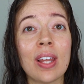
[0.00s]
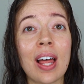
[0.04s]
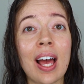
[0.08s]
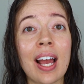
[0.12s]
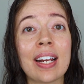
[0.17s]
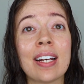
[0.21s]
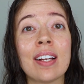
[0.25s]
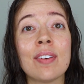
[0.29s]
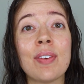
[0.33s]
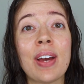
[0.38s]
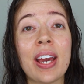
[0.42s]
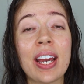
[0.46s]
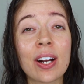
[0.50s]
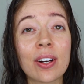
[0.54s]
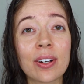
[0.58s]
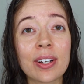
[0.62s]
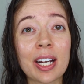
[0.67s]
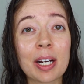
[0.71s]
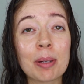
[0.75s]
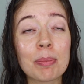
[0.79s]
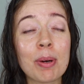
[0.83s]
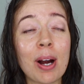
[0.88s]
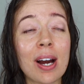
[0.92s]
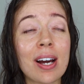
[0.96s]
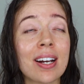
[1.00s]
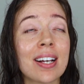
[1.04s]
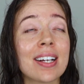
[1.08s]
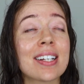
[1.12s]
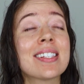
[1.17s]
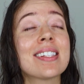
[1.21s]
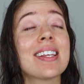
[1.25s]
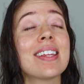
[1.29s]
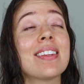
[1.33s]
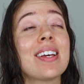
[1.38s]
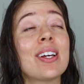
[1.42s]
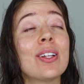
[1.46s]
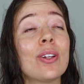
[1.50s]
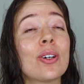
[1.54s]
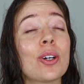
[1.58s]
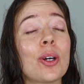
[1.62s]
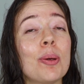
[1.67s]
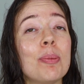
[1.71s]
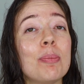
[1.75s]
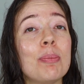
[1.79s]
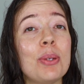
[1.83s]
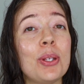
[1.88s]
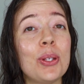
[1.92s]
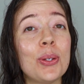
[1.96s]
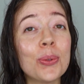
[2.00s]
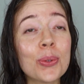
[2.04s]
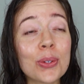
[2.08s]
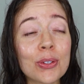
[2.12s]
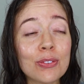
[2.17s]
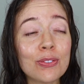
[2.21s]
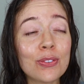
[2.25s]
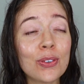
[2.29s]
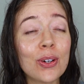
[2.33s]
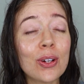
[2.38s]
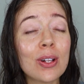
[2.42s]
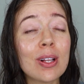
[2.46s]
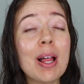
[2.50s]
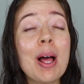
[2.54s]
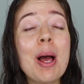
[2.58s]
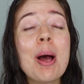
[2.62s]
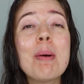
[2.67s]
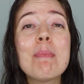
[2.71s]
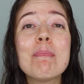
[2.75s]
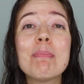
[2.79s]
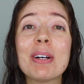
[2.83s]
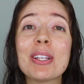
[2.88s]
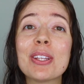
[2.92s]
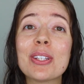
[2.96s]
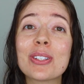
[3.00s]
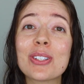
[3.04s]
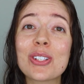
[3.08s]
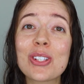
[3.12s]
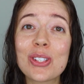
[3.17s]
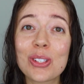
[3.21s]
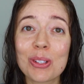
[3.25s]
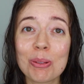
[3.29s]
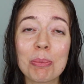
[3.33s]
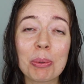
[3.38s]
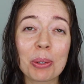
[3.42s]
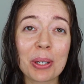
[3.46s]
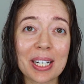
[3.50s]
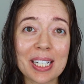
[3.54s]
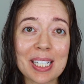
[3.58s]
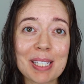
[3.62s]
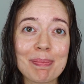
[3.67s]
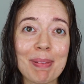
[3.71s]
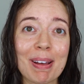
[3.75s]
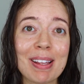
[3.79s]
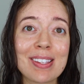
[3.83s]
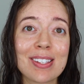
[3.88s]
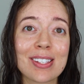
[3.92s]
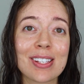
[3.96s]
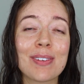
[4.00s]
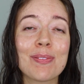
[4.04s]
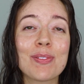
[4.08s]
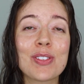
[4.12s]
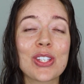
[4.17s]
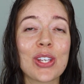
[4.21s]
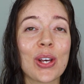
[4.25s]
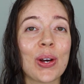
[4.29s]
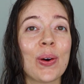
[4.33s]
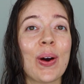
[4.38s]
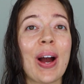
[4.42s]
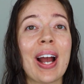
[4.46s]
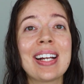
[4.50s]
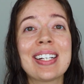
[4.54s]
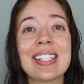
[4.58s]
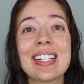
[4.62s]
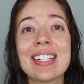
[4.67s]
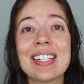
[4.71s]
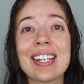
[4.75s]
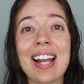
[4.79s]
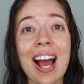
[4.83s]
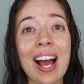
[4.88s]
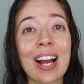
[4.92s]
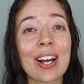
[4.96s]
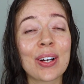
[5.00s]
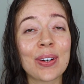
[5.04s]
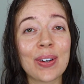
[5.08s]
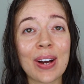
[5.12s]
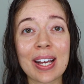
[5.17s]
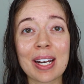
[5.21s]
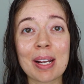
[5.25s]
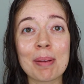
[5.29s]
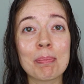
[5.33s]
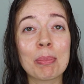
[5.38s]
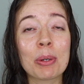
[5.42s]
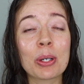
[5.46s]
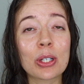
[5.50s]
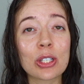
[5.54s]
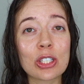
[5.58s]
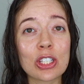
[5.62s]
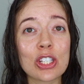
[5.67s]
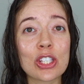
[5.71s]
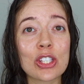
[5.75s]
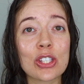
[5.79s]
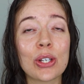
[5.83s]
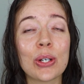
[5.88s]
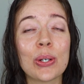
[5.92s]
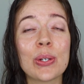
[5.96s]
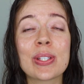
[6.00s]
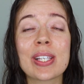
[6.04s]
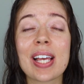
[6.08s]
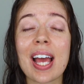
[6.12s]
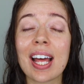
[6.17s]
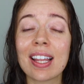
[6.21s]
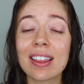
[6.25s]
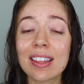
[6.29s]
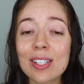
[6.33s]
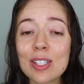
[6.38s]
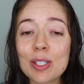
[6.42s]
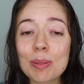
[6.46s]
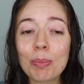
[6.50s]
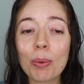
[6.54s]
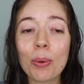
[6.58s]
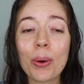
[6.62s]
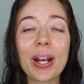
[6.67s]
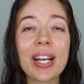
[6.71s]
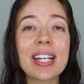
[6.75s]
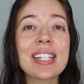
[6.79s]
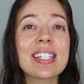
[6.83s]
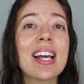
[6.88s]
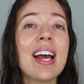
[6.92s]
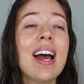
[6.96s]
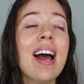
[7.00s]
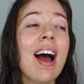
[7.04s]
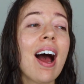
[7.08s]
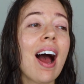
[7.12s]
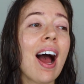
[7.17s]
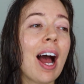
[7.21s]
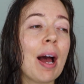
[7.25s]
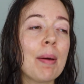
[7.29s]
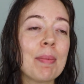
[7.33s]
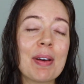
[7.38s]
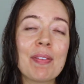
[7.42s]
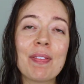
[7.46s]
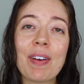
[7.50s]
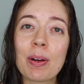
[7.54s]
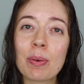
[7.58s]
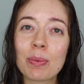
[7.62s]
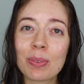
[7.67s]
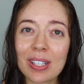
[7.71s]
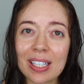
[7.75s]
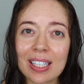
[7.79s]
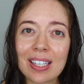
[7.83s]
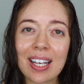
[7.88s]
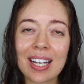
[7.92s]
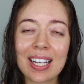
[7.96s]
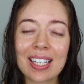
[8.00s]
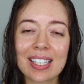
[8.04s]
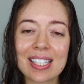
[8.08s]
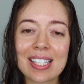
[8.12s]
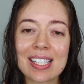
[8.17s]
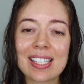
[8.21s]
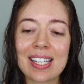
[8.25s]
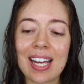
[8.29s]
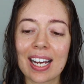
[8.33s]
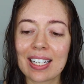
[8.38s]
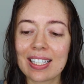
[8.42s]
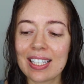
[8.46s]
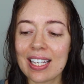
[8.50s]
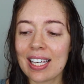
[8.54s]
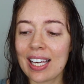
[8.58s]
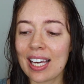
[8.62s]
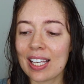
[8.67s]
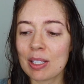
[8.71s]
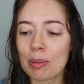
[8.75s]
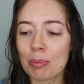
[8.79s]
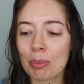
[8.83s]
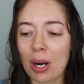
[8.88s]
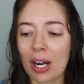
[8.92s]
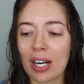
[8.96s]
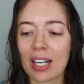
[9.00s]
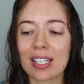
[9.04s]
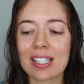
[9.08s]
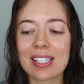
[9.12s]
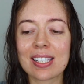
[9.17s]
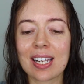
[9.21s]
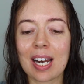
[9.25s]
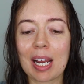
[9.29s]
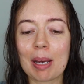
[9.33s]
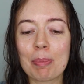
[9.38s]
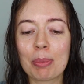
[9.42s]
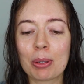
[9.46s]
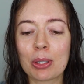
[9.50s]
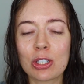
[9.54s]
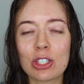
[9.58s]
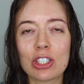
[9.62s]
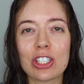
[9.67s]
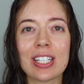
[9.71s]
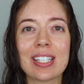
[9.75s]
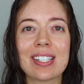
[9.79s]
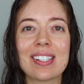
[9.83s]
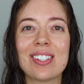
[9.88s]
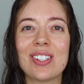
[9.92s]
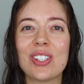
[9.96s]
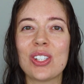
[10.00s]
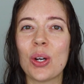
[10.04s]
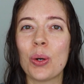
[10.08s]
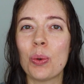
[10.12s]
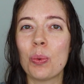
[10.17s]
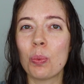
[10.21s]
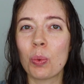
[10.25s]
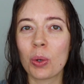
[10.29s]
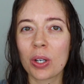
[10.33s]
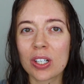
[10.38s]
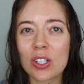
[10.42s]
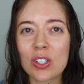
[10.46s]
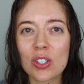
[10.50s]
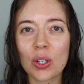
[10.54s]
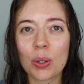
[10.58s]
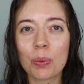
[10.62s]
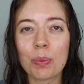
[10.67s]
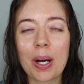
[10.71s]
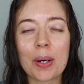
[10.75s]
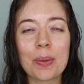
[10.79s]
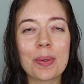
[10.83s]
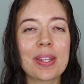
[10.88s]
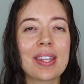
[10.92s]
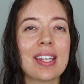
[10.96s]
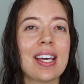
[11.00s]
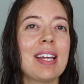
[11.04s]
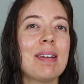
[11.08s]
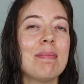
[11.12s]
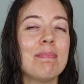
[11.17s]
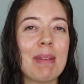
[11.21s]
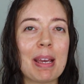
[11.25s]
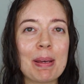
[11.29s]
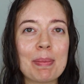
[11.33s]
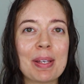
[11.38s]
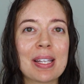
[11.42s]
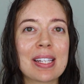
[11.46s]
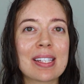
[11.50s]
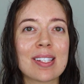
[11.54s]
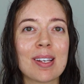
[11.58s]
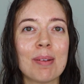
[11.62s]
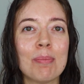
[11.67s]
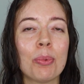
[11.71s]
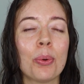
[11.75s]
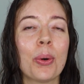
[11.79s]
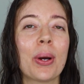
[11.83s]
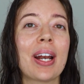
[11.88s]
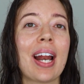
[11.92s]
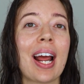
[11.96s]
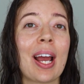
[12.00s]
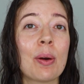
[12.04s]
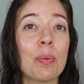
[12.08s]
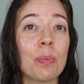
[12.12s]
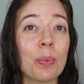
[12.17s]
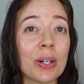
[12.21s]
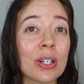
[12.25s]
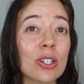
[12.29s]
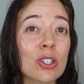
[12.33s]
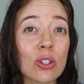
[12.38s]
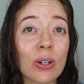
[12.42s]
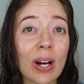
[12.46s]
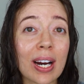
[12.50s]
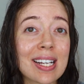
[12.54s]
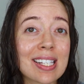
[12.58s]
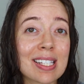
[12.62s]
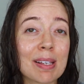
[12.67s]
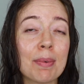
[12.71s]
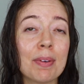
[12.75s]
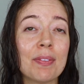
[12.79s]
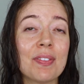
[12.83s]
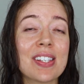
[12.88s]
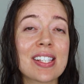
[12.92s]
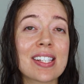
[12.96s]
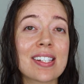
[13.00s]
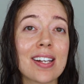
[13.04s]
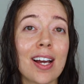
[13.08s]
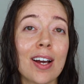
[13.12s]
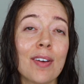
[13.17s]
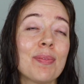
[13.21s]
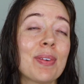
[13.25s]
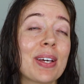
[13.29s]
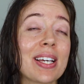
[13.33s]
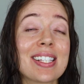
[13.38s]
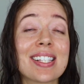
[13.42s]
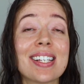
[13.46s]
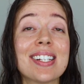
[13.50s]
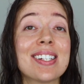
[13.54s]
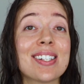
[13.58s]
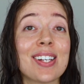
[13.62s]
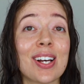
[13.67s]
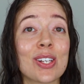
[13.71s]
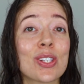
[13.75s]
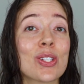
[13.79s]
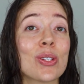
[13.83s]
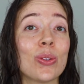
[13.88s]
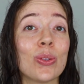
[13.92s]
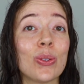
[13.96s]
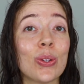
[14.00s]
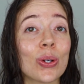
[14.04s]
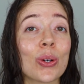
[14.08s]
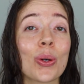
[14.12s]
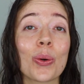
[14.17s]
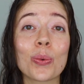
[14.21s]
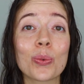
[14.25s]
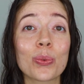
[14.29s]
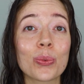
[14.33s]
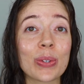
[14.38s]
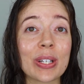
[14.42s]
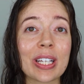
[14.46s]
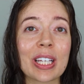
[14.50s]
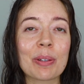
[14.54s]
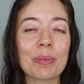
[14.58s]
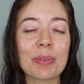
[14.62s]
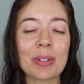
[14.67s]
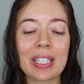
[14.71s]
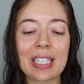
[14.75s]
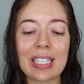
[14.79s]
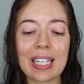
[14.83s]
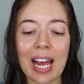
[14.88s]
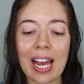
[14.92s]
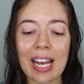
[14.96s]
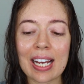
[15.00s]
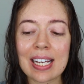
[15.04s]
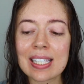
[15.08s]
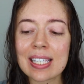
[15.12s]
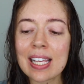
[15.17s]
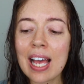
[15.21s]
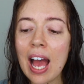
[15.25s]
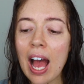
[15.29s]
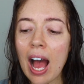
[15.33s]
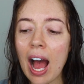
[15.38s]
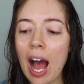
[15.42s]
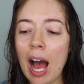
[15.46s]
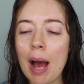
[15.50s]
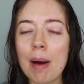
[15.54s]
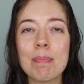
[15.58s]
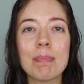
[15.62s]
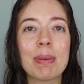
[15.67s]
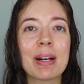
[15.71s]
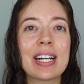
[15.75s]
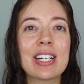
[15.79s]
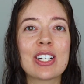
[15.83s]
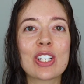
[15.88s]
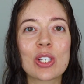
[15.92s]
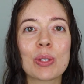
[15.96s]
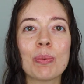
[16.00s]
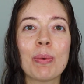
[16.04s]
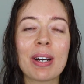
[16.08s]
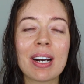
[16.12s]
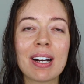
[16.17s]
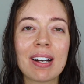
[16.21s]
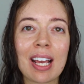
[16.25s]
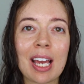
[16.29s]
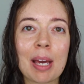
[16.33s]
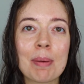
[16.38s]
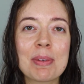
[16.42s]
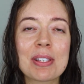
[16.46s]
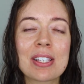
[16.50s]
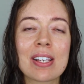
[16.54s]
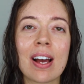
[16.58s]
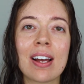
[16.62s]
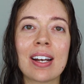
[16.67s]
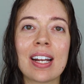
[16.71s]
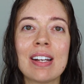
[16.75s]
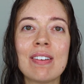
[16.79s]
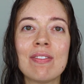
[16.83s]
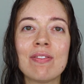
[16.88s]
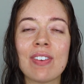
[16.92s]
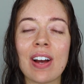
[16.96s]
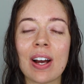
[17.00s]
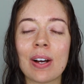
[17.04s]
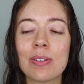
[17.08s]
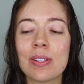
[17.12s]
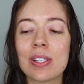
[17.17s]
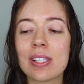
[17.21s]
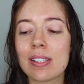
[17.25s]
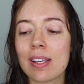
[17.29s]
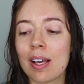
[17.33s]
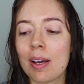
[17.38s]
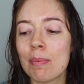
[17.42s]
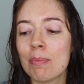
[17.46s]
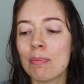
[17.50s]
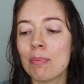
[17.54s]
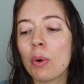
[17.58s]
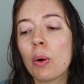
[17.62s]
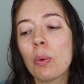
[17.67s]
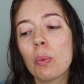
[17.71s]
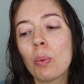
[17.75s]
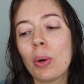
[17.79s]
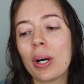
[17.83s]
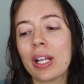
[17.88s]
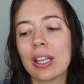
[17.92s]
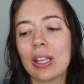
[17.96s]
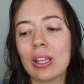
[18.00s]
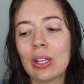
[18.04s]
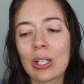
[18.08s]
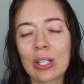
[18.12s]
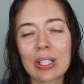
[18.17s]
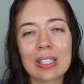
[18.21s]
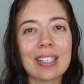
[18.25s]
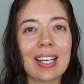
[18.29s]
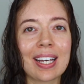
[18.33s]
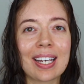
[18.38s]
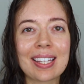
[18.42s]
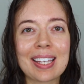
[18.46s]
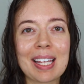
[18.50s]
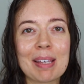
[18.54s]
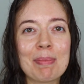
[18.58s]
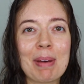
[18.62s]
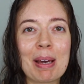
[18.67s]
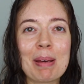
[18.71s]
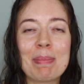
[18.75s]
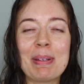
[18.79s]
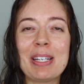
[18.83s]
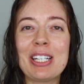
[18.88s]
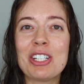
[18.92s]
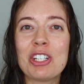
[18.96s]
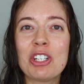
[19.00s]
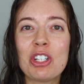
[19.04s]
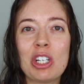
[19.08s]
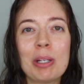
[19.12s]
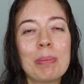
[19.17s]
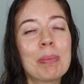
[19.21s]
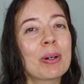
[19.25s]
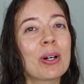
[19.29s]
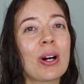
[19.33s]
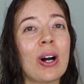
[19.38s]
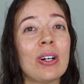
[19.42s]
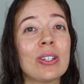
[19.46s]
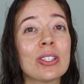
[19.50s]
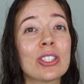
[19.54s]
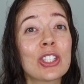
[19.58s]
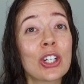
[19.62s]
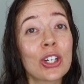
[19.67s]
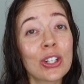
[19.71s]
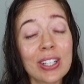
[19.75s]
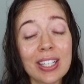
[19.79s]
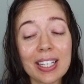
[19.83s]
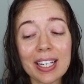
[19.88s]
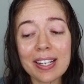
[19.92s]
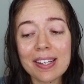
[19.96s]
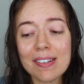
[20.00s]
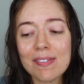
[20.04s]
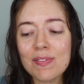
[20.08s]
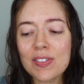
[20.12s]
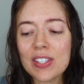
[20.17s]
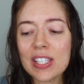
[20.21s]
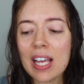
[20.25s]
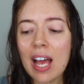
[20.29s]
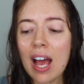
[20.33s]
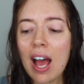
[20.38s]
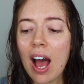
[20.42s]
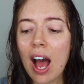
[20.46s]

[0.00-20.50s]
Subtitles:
line of hair care products. They look beautiful, but they're super expensive, so I did not go ahead and purchase those at this point. If I really like this technique and the products that I purchased don't work so well with it, maybe at some point I will try some of his stuff because it does look really nice. But I just went on Amazon and found some what look like they might be cheaper alternatives.